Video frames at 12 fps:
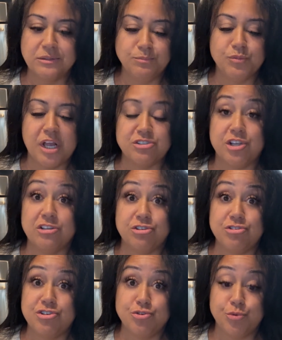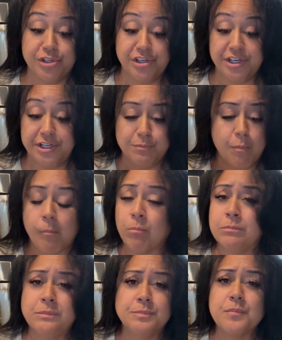That sausage is really good.
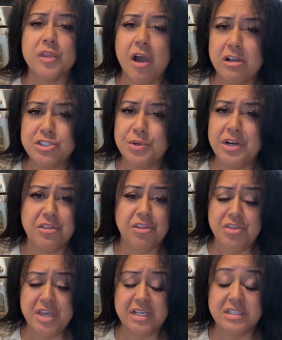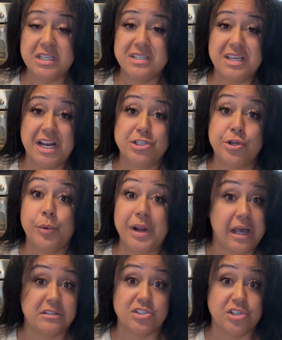Also, another thing is that I don't
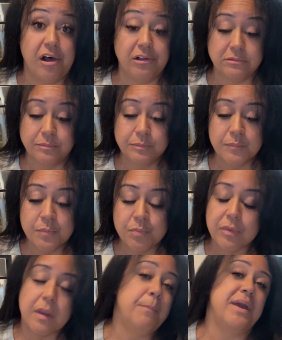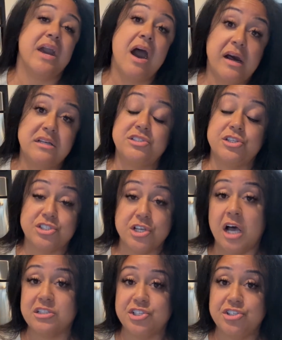add salt because the
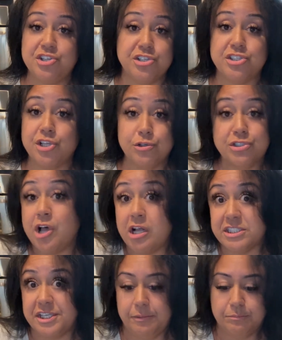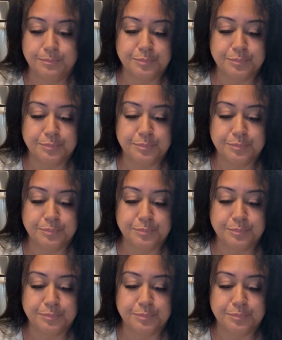sausage is so salty.